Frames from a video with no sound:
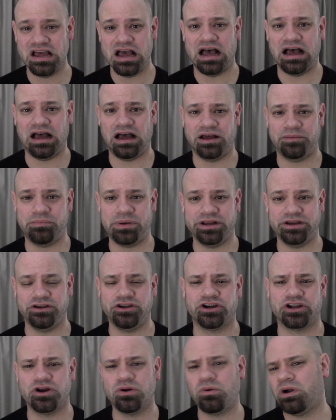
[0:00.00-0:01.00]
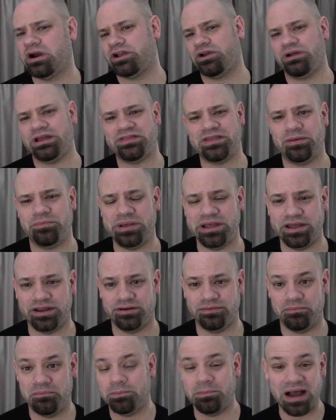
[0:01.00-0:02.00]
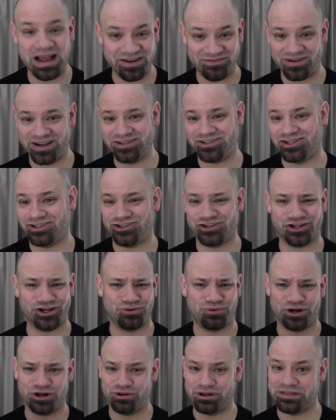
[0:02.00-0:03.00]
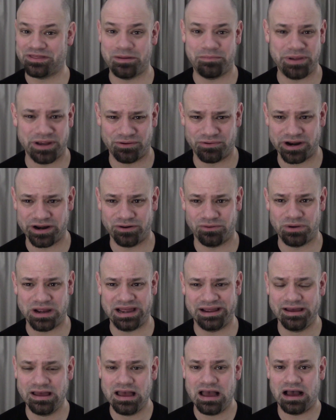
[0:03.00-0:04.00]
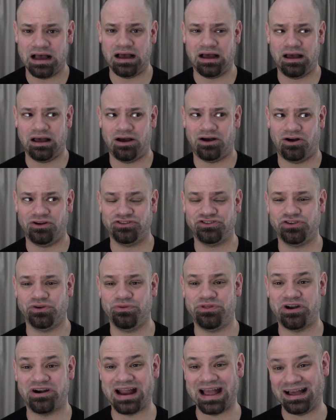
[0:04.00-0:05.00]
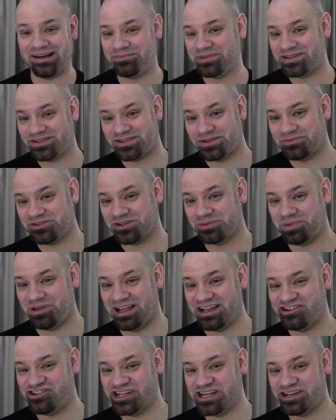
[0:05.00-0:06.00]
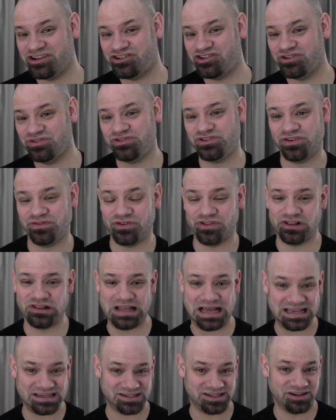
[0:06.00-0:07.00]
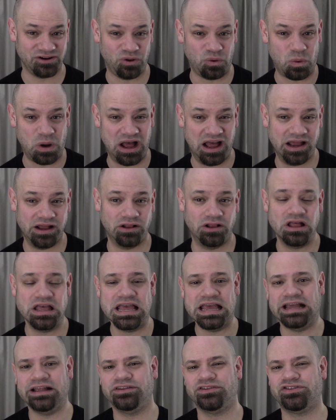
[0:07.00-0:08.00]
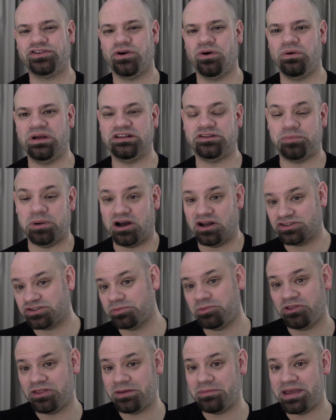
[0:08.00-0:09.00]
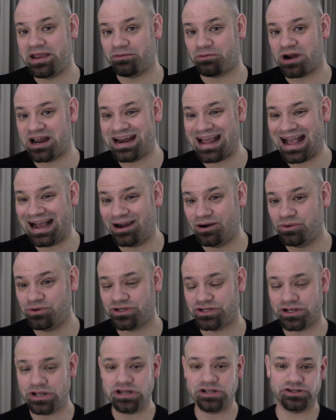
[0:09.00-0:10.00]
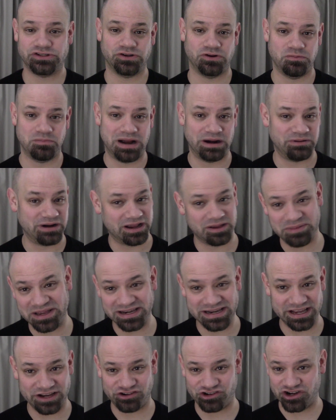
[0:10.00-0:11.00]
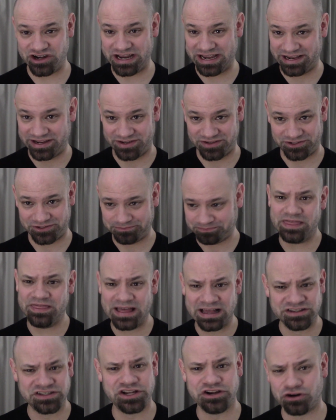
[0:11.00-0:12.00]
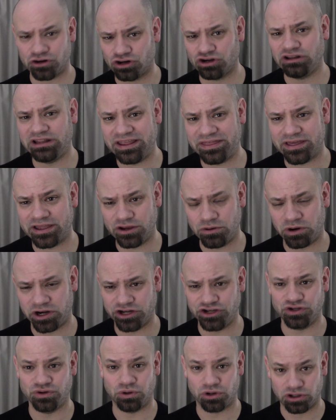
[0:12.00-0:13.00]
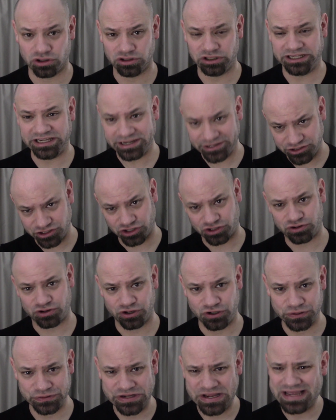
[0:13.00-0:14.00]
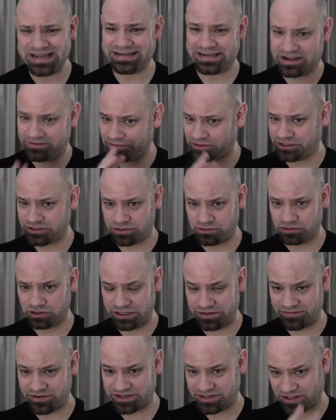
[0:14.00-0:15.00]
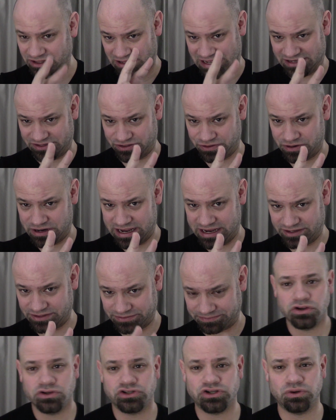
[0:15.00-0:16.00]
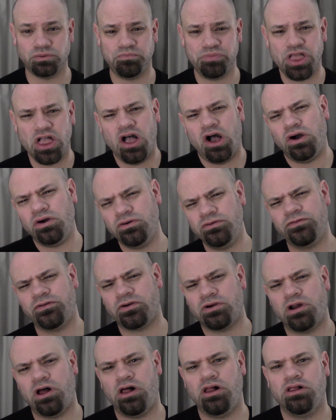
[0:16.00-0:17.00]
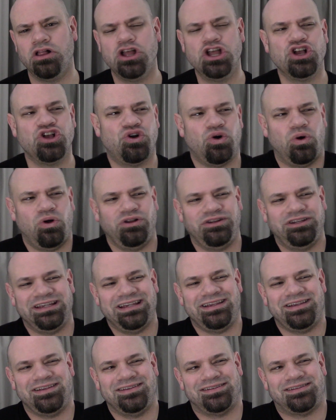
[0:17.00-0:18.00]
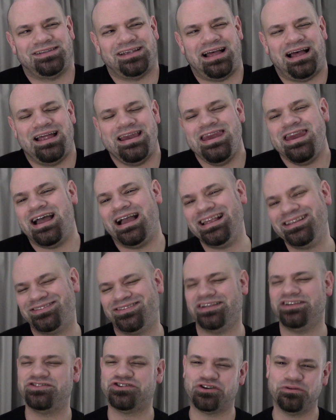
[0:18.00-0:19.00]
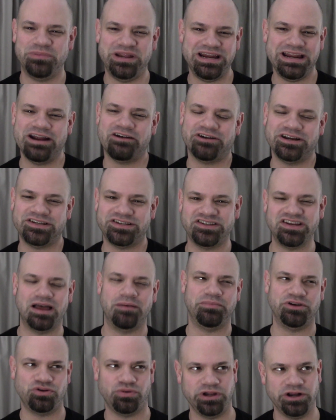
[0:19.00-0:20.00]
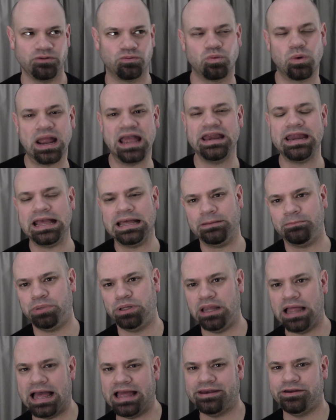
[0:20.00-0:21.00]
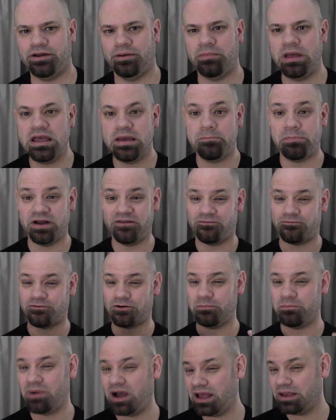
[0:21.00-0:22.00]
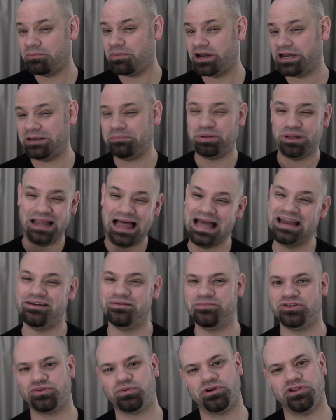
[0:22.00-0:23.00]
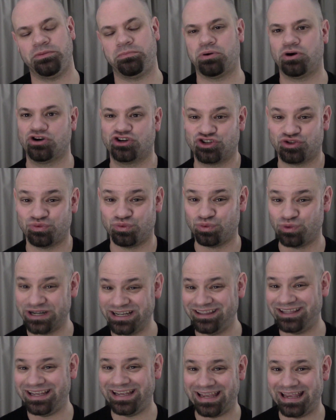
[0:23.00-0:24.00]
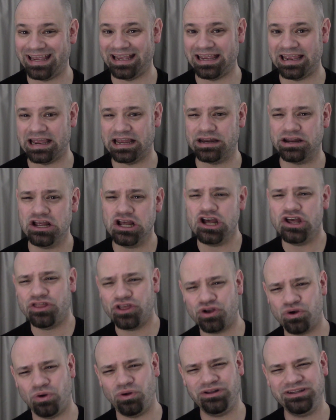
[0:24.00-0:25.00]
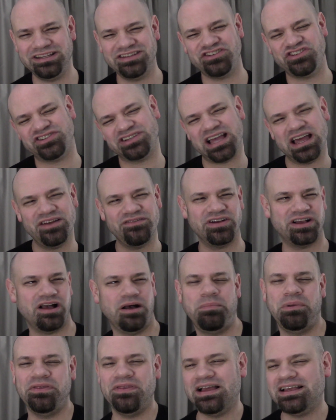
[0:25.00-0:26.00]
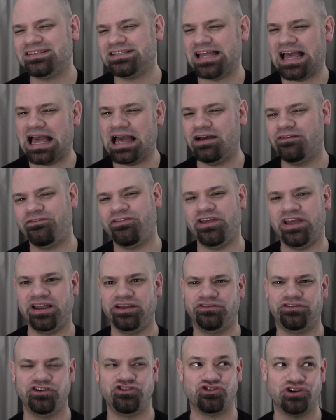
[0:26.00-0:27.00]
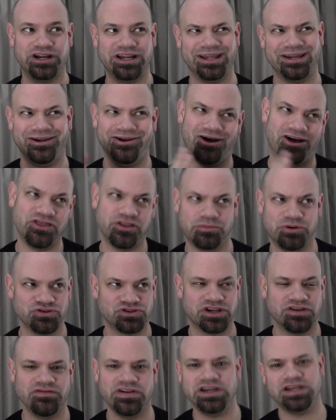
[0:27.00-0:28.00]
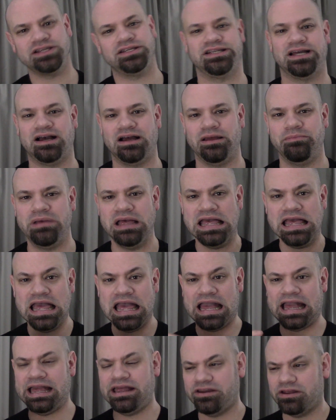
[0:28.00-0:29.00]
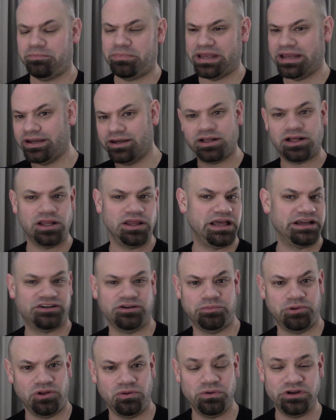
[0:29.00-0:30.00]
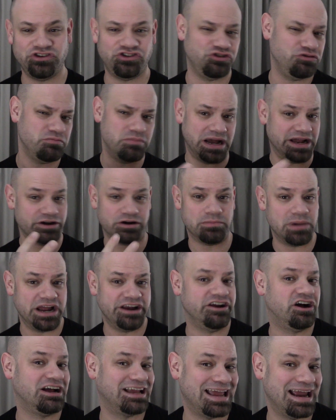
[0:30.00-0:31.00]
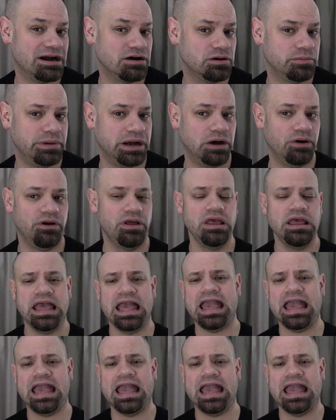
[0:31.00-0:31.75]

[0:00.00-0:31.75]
But you're going to want to go get that pin. My advice is you're going to want to go get that pin right away. Also, there have been some supply chain issues over the last little while, and so it's possible they may run out. So my recommendation is that's an early thing you want to do early in your cruise. Definitely don't leave it to the last 2 days. So overall, gold is a nice intermediary step between red and platinum, but for my money, platinum is where the perks really kick in. The gold is just kind of a couple nice to have things, a drink at not the most convenient time, and a pin collectible, which you might or might not care about.